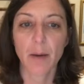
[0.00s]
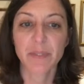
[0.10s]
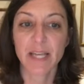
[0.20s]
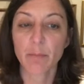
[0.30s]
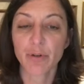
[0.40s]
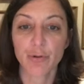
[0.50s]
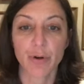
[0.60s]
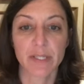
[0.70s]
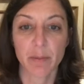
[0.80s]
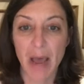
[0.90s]
Sandbridge
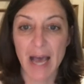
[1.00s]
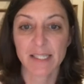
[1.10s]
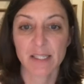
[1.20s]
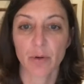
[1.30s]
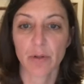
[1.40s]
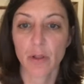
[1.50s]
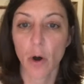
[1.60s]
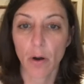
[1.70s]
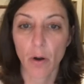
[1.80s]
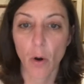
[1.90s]
Road is impassable, and the
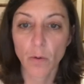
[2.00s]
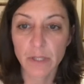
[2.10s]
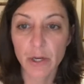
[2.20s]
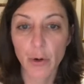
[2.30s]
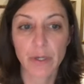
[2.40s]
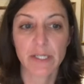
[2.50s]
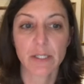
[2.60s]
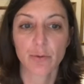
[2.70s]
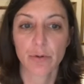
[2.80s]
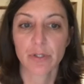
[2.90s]
only current
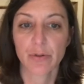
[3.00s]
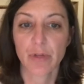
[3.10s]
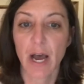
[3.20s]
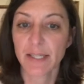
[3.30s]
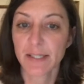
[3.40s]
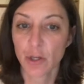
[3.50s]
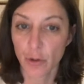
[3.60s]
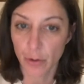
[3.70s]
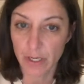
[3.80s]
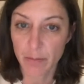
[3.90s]
detour is through the high
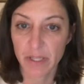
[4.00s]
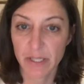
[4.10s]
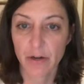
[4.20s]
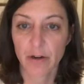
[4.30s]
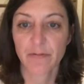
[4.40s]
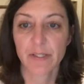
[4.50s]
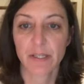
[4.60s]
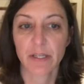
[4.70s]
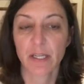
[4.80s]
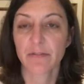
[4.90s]
security military
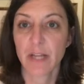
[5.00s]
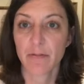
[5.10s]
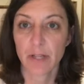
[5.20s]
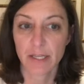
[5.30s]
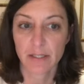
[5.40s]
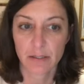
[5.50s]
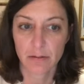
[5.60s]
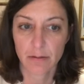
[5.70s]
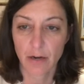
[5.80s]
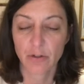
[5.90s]
facility of Naval
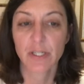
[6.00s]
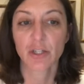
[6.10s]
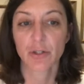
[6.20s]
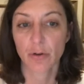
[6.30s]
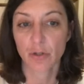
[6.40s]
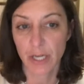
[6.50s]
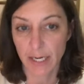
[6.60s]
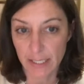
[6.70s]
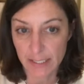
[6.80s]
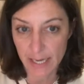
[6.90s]
Air Station
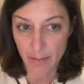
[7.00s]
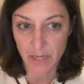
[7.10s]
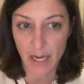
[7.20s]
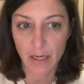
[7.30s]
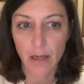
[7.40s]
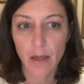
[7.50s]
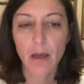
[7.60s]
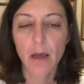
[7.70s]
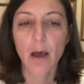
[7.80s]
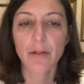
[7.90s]
Oceana and Dam Neck.
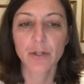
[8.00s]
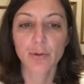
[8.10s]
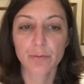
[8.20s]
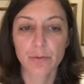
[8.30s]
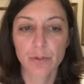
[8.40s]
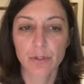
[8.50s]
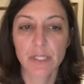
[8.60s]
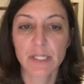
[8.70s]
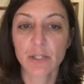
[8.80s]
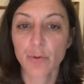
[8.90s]
The
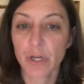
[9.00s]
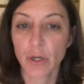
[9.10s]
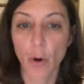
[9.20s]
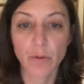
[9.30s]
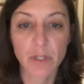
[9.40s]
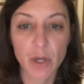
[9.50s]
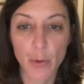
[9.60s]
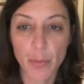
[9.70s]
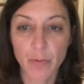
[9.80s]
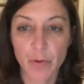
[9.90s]
detour can only be
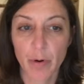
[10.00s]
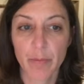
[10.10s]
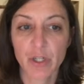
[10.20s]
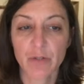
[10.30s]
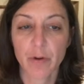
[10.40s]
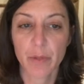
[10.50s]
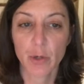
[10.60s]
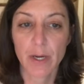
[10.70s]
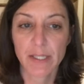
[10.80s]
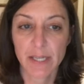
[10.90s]
opened with permission from the
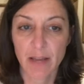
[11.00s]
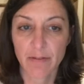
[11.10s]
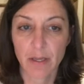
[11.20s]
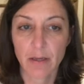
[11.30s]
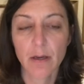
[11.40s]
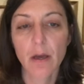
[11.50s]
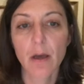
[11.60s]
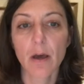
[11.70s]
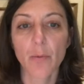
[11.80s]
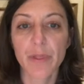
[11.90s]
U.S. Navy.
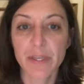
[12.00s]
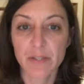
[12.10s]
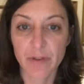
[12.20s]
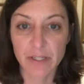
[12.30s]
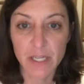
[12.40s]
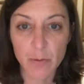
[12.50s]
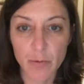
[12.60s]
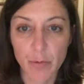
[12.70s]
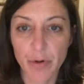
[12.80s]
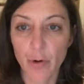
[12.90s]
With this funding, we
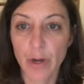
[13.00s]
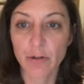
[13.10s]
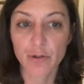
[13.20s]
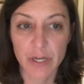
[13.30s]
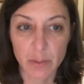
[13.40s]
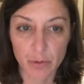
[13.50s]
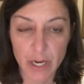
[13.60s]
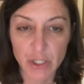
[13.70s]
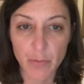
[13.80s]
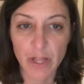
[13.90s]
will bring greater
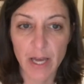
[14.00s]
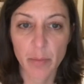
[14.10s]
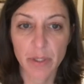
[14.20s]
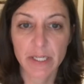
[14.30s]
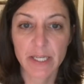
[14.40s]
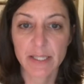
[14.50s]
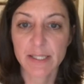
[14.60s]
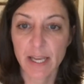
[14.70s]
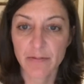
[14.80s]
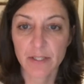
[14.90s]
transportation reliability and
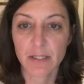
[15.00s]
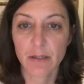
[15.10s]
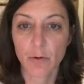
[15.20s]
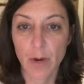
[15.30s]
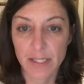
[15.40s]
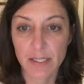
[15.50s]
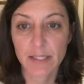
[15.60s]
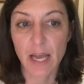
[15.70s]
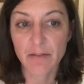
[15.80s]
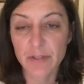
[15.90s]
safety to the residents
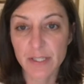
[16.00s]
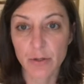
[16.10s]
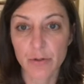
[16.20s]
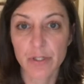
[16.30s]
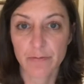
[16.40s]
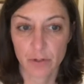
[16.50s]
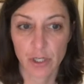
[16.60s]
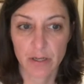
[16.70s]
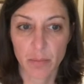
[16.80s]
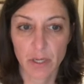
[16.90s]
and visitors of
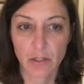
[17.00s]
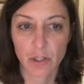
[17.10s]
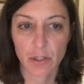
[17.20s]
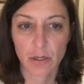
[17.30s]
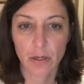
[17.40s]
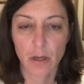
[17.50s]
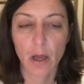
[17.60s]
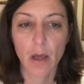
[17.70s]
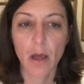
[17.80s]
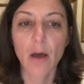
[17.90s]
Virginia Beach.
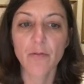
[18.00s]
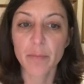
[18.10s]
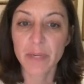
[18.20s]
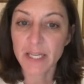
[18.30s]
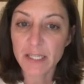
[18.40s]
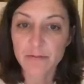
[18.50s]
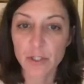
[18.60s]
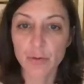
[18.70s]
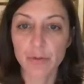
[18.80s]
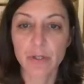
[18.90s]
For many
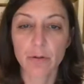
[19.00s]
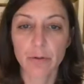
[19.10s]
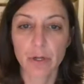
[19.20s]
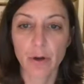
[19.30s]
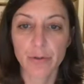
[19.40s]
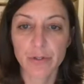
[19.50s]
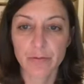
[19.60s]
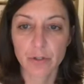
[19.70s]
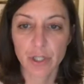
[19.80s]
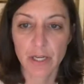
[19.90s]
individuals, including coastal
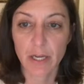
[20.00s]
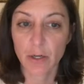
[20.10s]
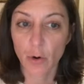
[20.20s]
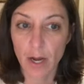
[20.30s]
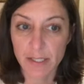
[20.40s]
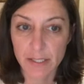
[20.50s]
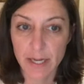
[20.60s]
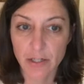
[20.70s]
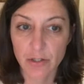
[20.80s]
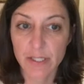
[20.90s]
Virginia and across the
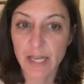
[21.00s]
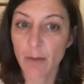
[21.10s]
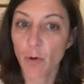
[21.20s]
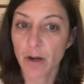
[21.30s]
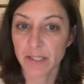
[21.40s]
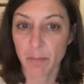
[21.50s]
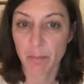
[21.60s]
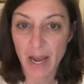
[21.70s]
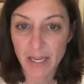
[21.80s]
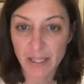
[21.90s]
nation, sidewalks and
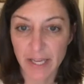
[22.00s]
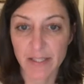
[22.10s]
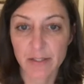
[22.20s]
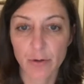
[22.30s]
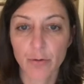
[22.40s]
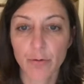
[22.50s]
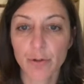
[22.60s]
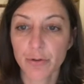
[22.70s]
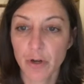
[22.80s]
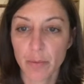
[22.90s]
bike lanes are
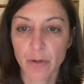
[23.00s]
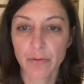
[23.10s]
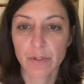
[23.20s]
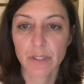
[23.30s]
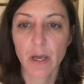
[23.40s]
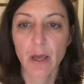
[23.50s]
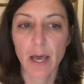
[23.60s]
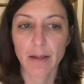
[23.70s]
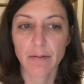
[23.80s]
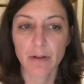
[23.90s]
crucial commutes
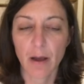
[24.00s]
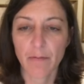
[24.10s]
and